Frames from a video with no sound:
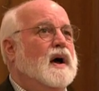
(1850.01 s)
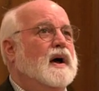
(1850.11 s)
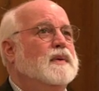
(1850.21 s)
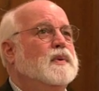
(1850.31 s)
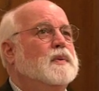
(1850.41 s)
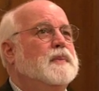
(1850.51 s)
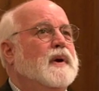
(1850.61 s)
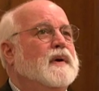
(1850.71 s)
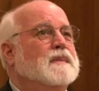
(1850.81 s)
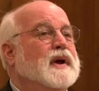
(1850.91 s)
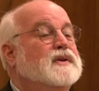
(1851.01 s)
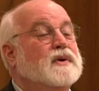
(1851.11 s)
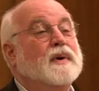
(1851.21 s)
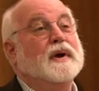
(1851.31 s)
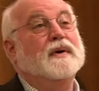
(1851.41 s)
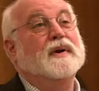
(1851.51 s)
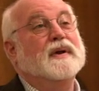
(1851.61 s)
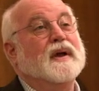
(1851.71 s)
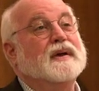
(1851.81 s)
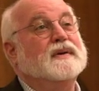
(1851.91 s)
I will bury my
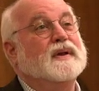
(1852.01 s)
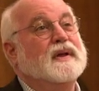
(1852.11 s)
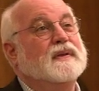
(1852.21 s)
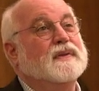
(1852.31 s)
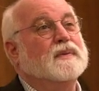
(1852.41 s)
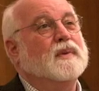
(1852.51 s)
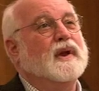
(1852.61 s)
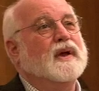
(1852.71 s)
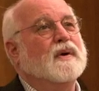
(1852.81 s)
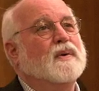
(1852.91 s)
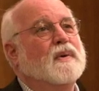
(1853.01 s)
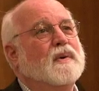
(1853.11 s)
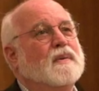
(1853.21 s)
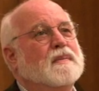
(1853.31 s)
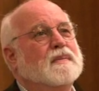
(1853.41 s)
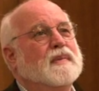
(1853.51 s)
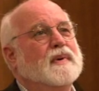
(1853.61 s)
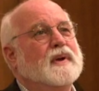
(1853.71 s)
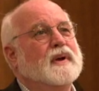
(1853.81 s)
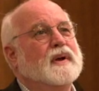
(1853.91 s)
219th when I go home,
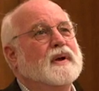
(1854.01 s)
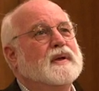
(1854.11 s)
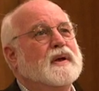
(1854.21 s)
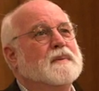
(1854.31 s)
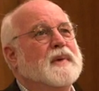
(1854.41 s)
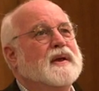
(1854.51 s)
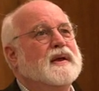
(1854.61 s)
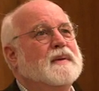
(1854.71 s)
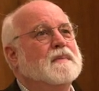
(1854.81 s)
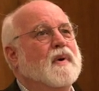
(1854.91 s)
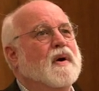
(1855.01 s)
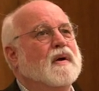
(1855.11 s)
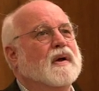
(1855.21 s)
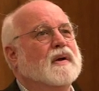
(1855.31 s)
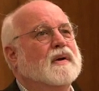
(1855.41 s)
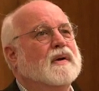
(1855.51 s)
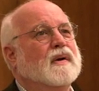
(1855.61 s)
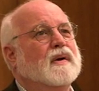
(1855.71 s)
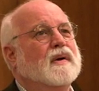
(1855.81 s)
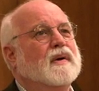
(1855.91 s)
a young man named Mark,
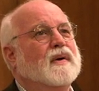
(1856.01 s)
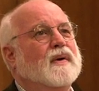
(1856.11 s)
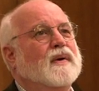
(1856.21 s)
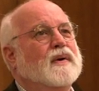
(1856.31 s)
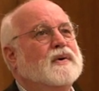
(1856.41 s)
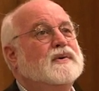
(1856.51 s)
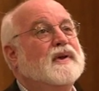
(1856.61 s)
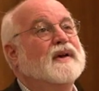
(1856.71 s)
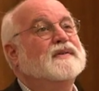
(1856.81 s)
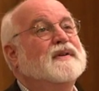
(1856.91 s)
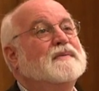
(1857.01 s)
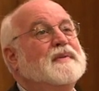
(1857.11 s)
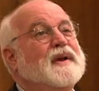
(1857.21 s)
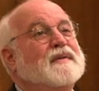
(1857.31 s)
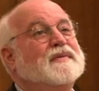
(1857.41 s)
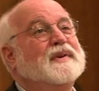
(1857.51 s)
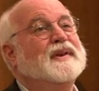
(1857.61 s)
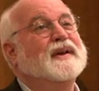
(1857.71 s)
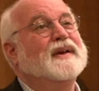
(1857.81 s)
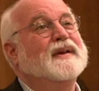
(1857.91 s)
who texted me every
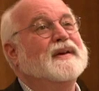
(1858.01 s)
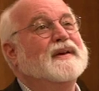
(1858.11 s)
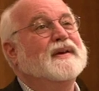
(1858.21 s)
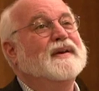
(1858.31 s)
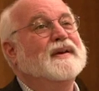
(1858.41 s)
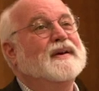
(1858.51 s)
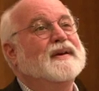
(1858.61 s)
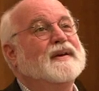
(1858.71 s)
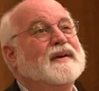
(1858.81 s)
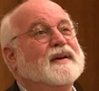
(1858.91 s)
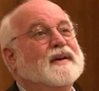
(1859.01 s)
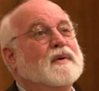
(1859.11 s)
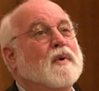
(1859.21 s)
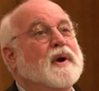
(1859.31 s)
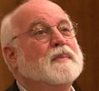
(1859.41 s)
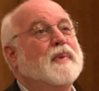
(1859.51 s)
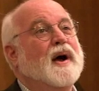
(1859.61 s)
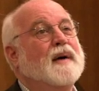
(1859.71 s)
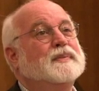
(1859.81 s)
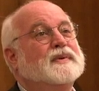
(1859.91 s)
day, "Good morning,
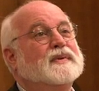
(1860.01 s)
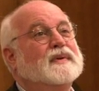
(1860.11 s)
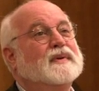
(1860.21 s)
Pops,"